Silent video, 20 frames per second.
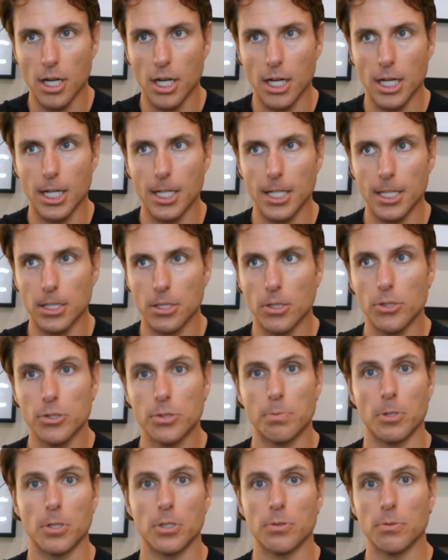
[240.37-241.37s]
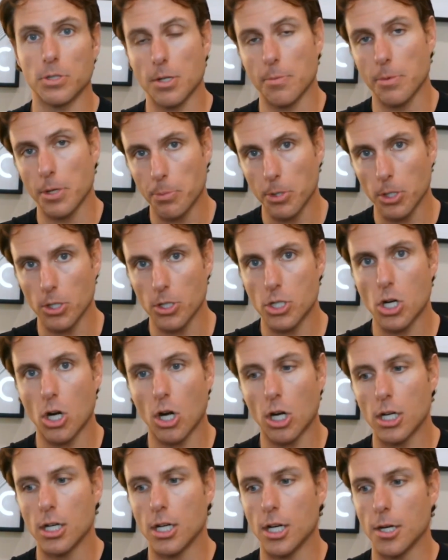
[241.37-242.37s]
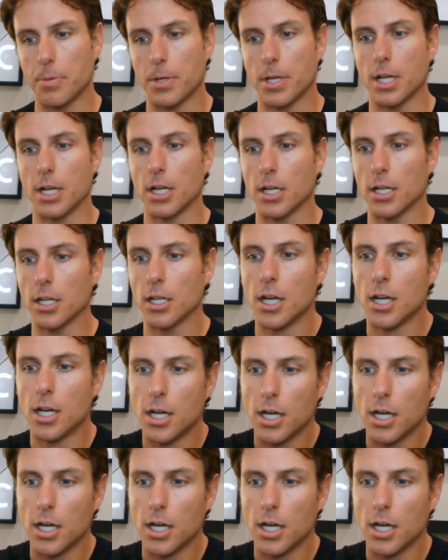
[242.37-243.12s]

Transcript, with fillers: uh, growth spurts, which I'm gonna put a chart up here